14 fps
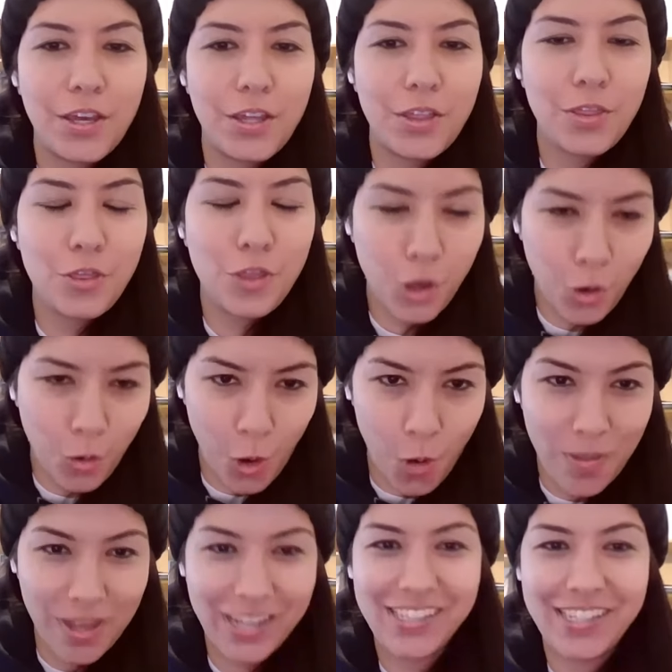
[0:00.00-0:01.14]
The Chrome
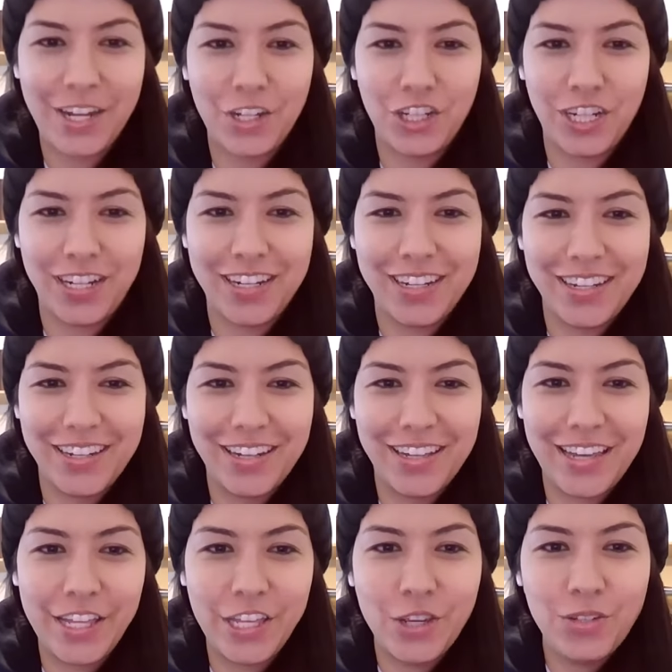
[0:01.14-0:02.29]
extension.
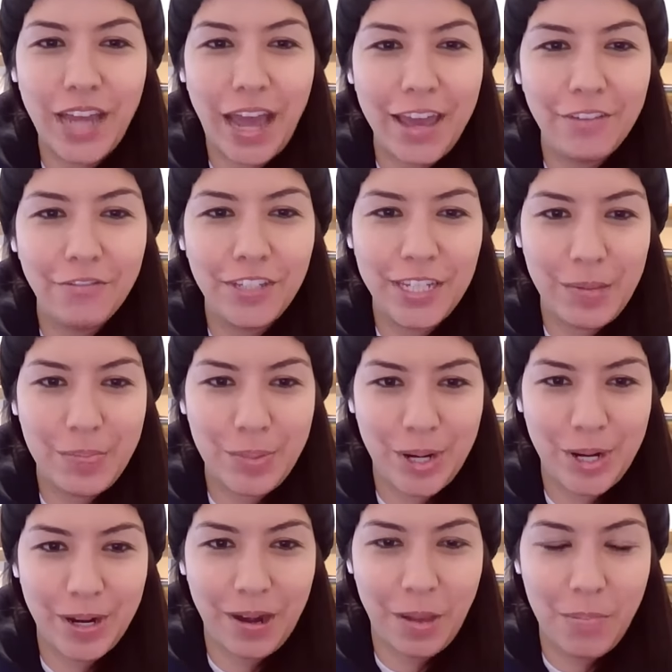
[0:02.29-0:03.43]
Can you dive
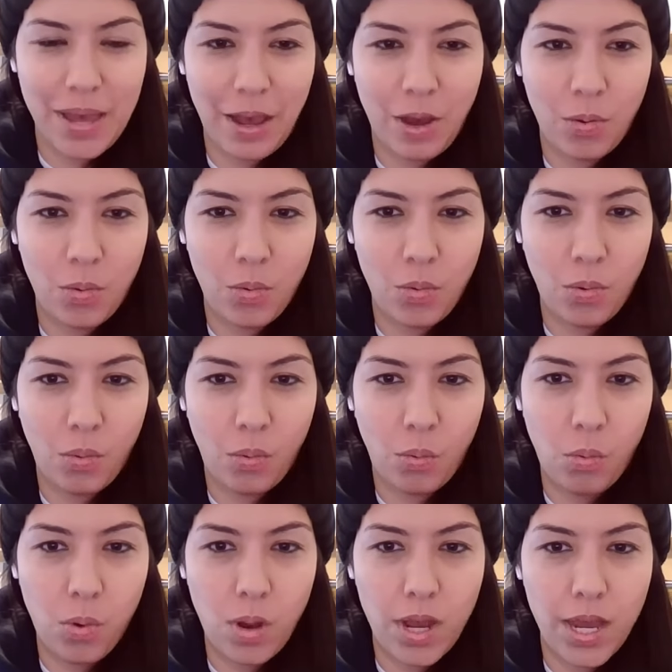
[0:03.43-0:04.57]
deeper about
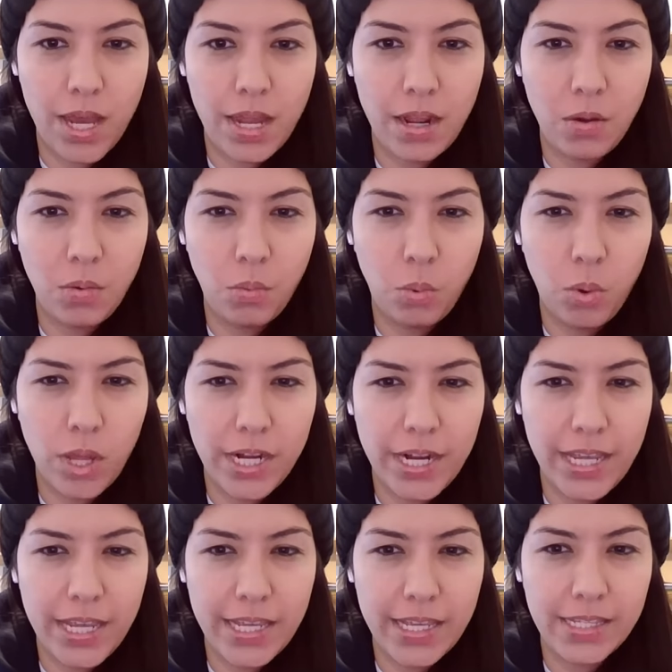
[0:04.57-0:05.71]
what what it
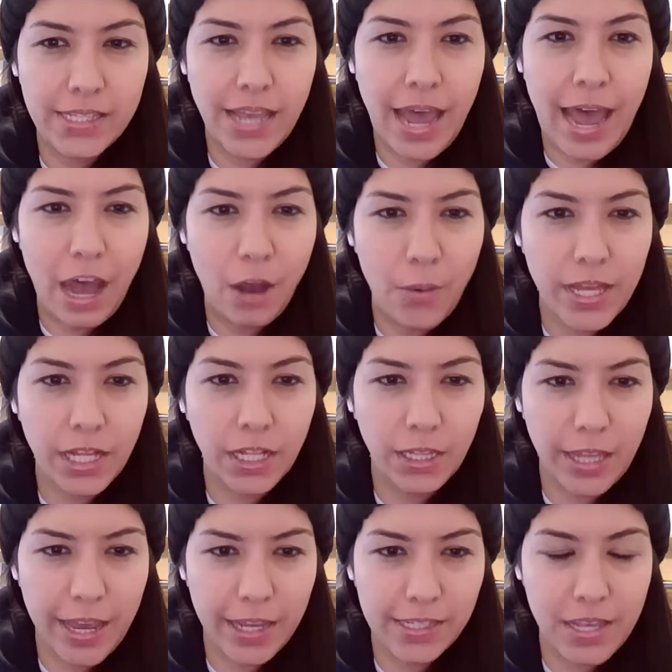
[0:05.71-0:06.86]
is, how it
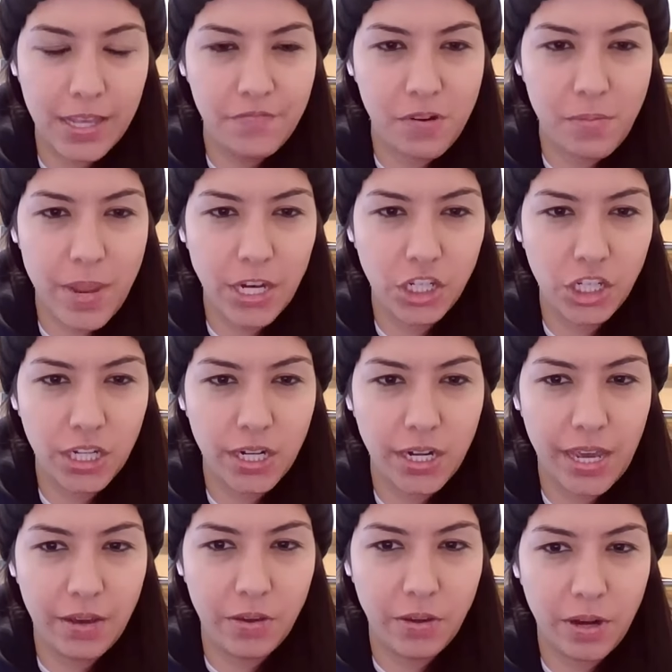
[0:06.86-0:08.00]
collects the information, and
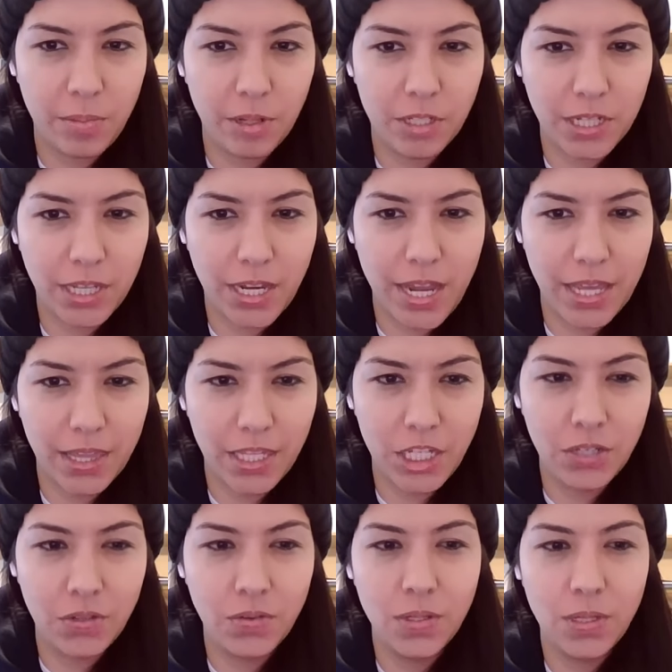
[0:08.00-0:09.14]
how you're able to connect the two?